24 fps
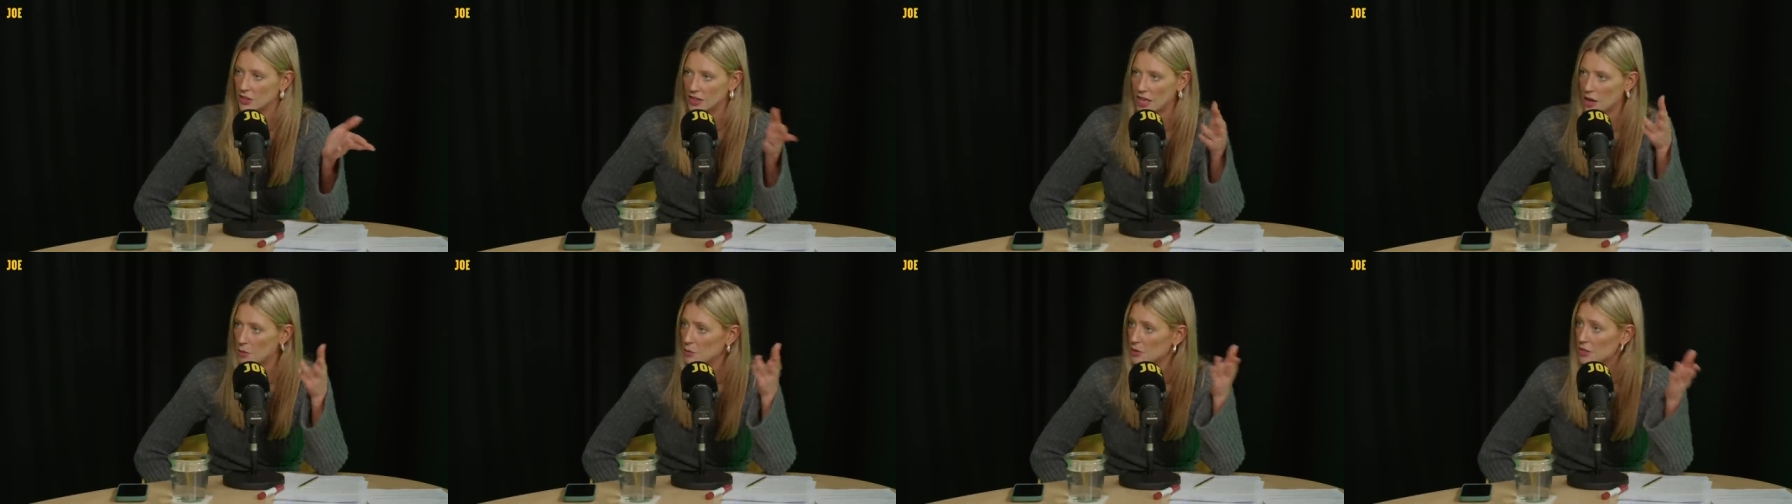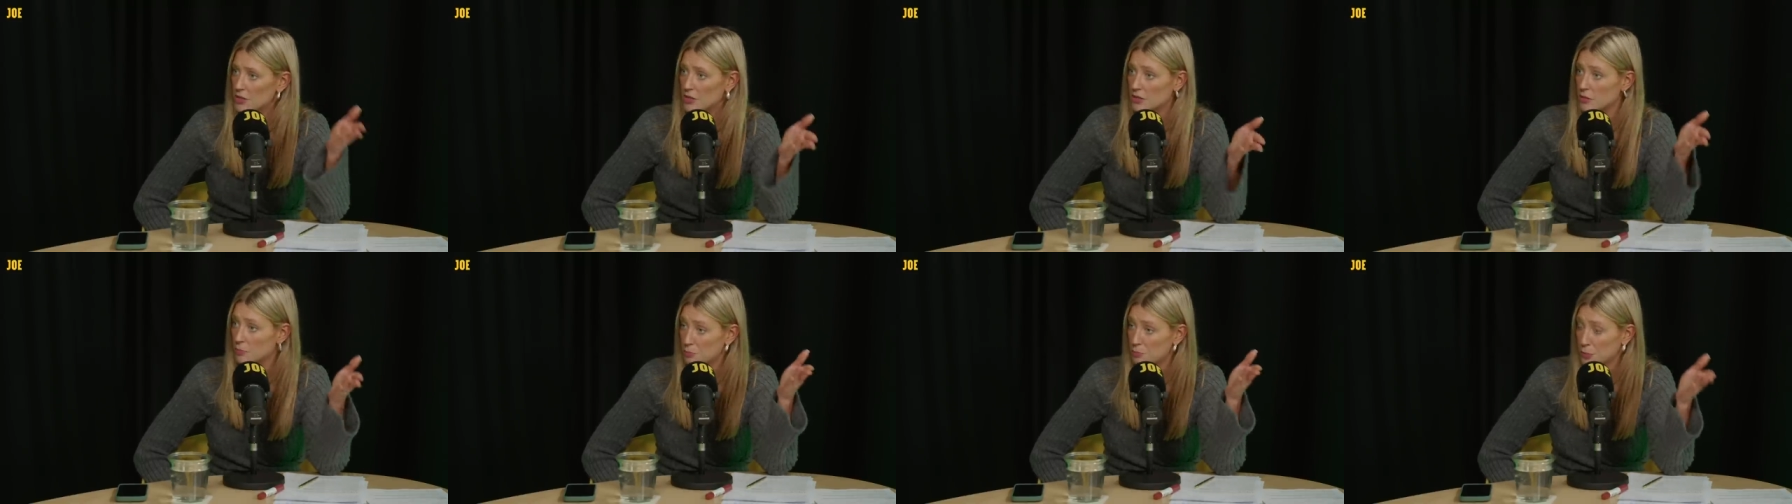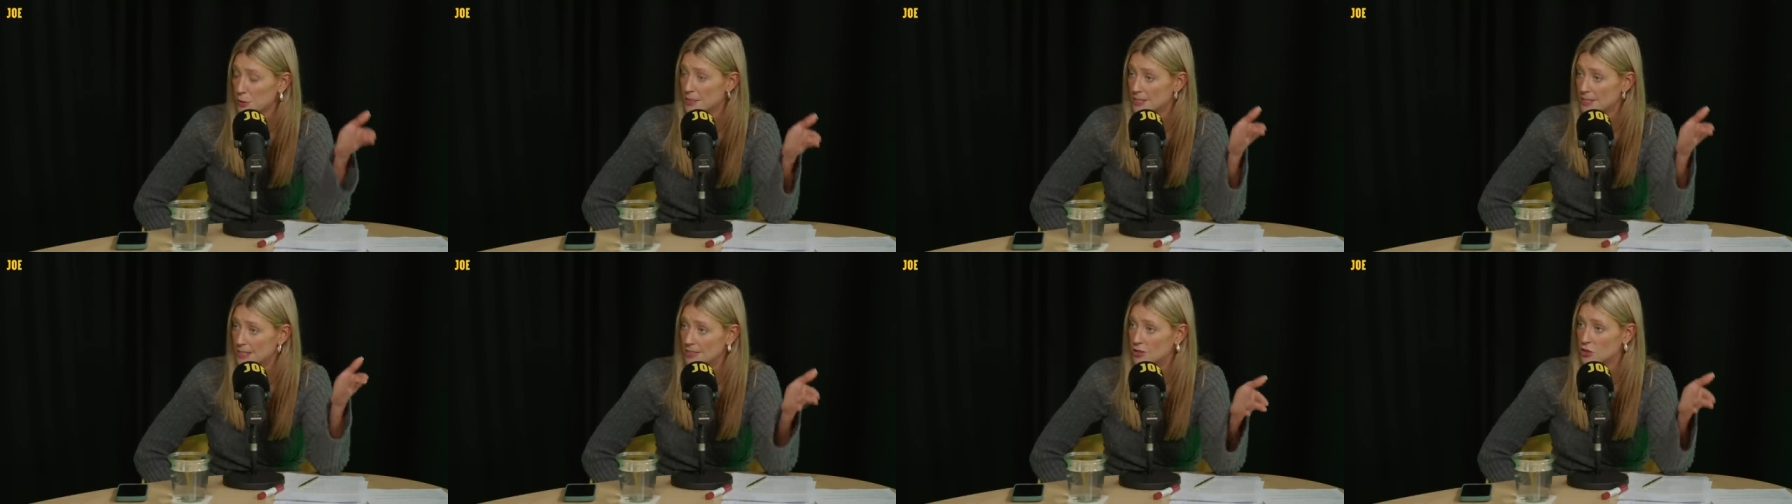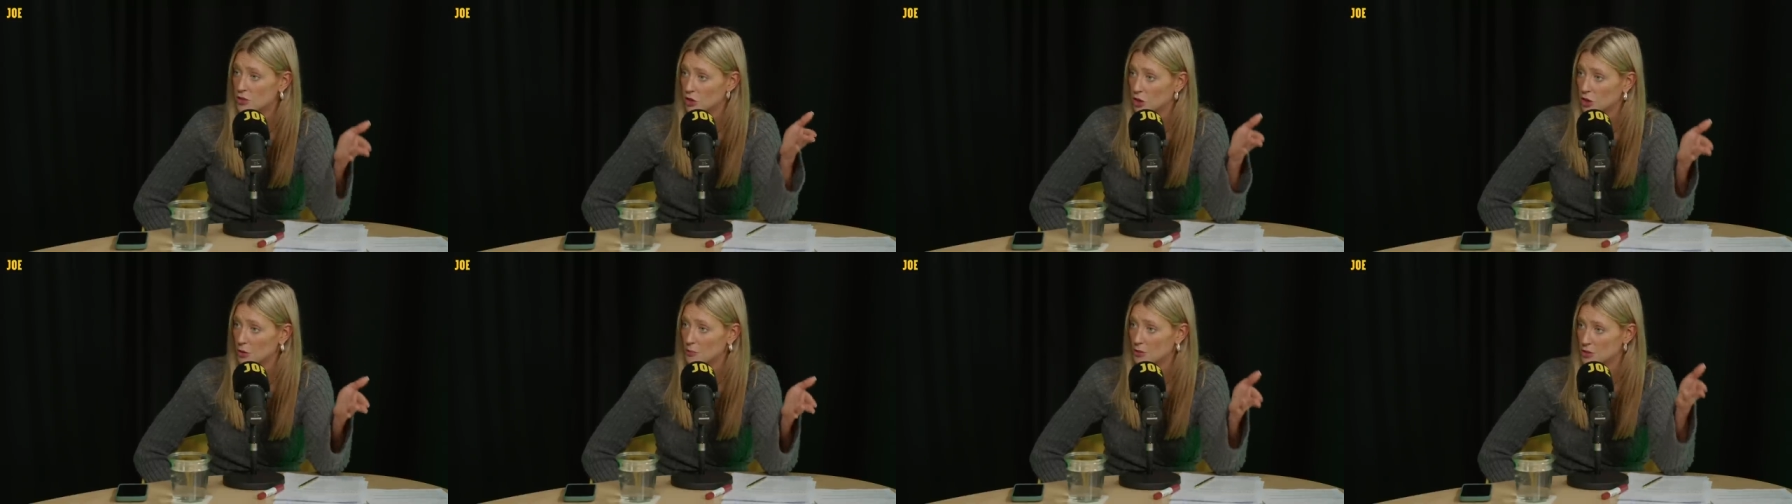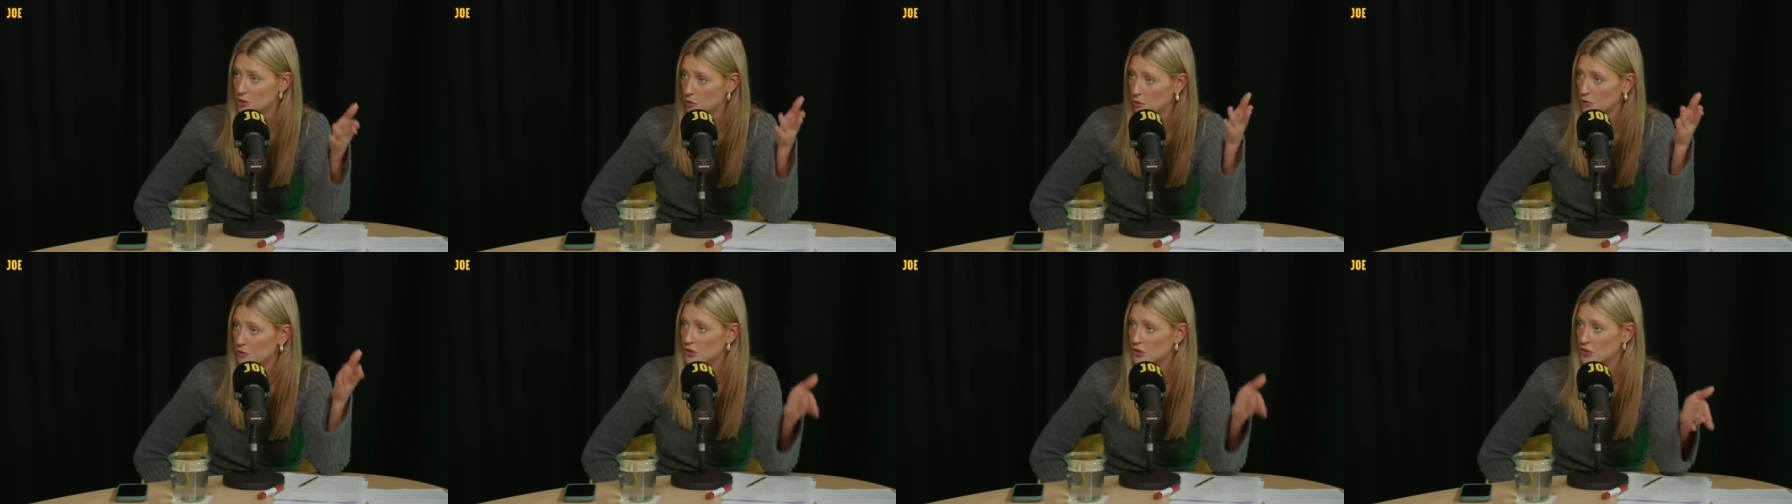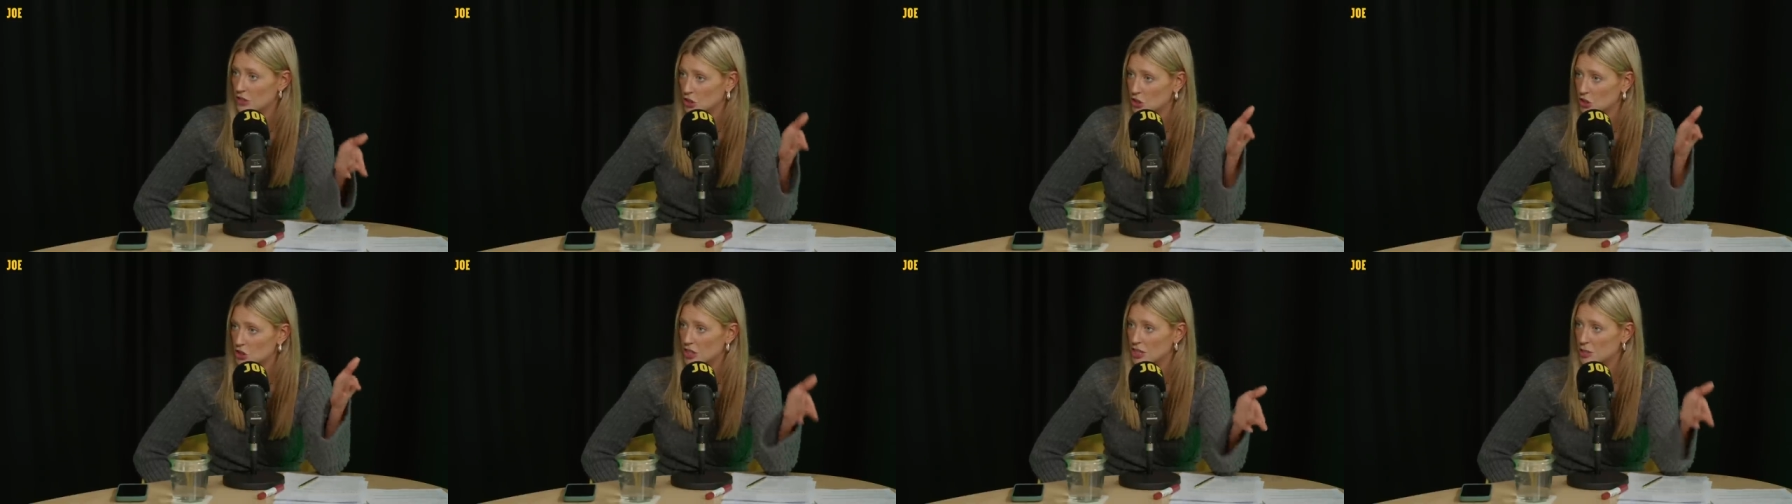And that was Priti's job. So
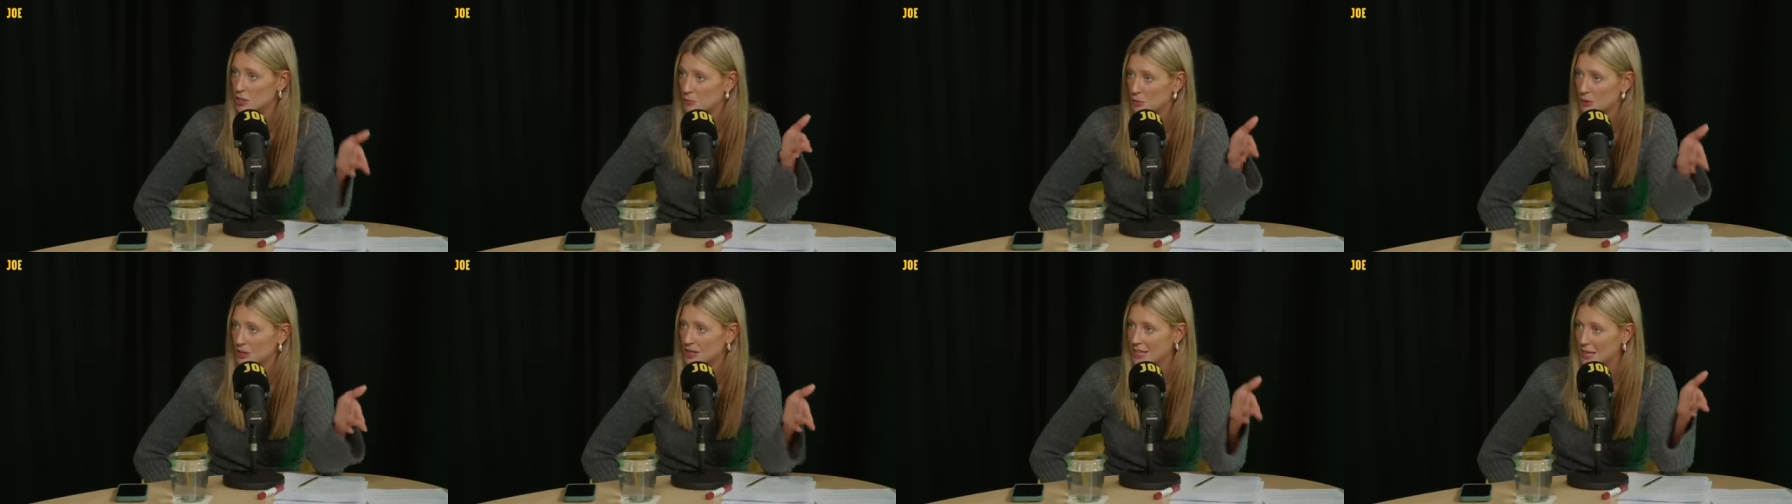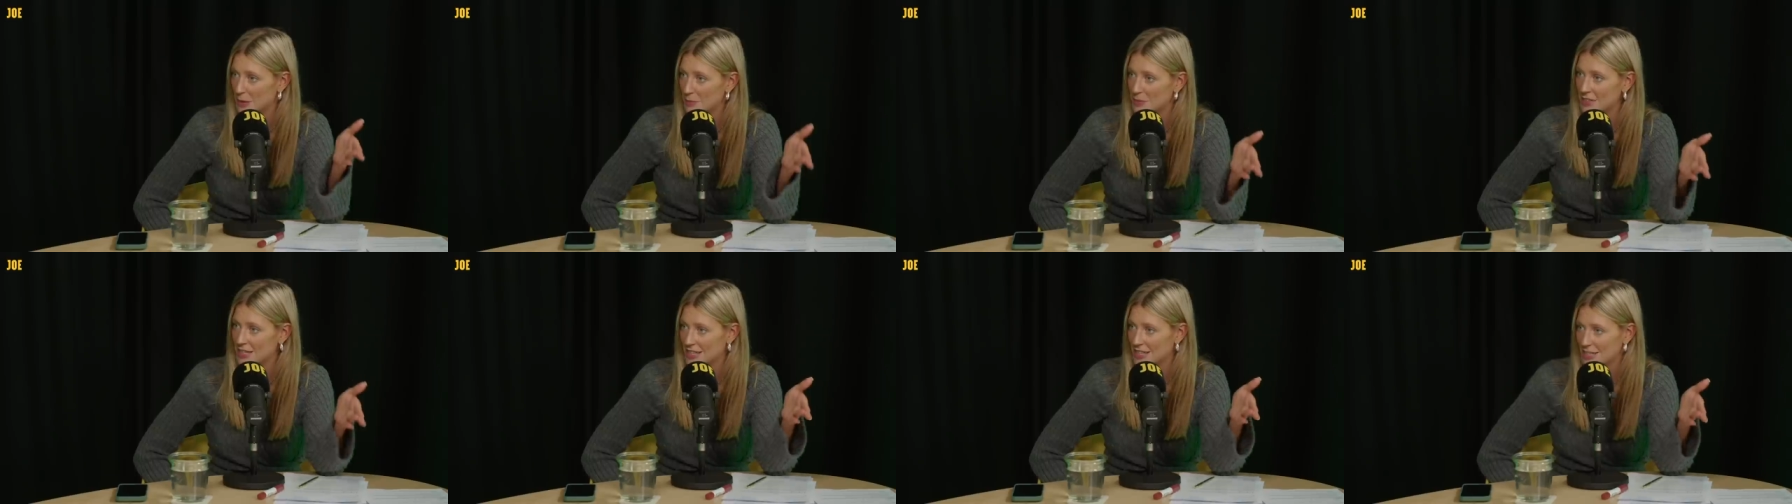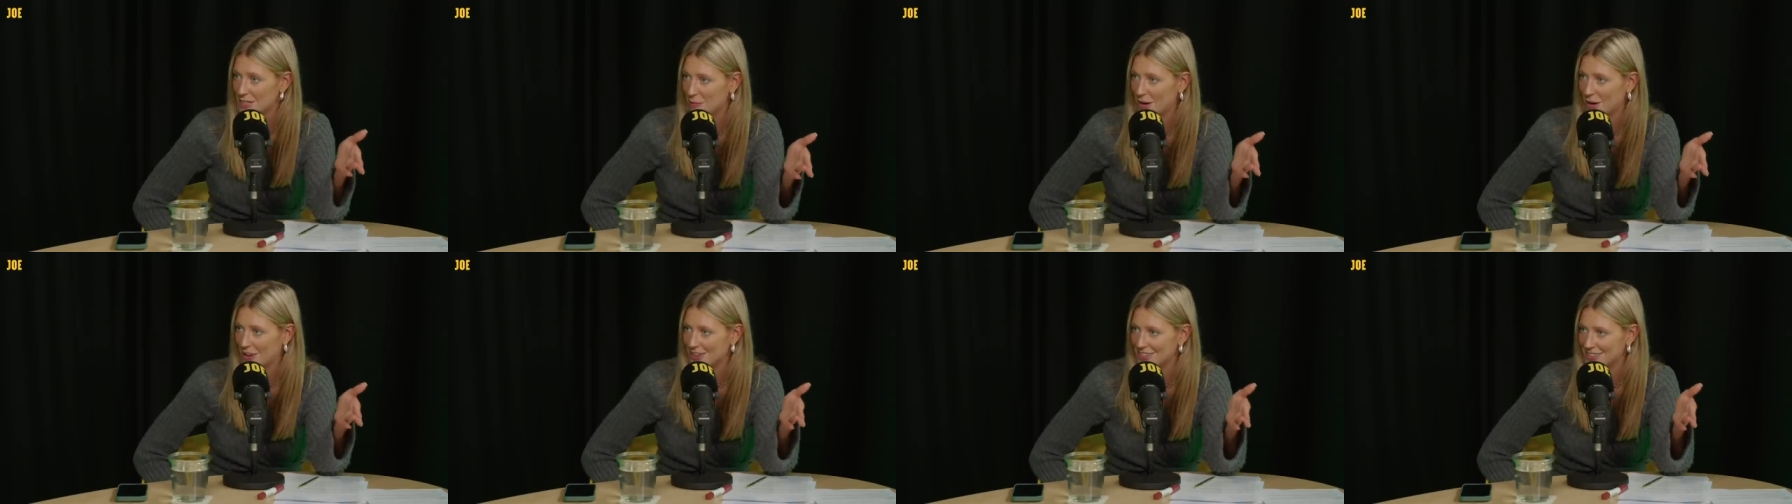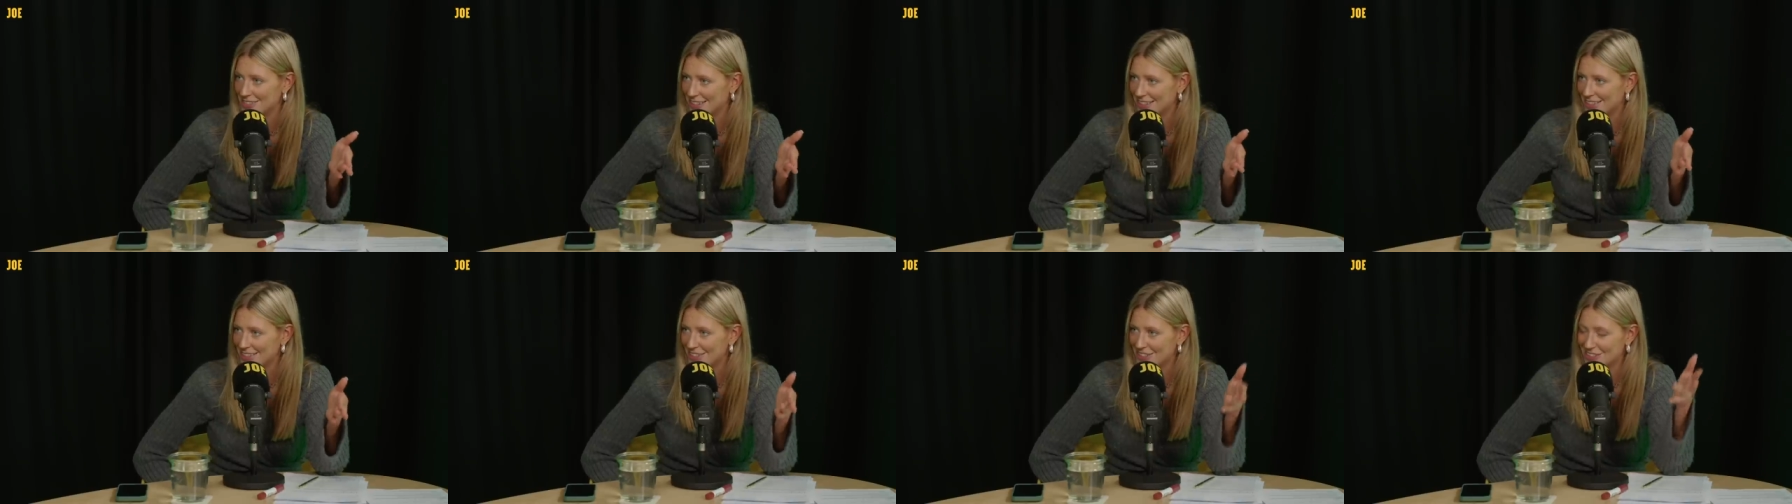obviously she's pretty upset about it.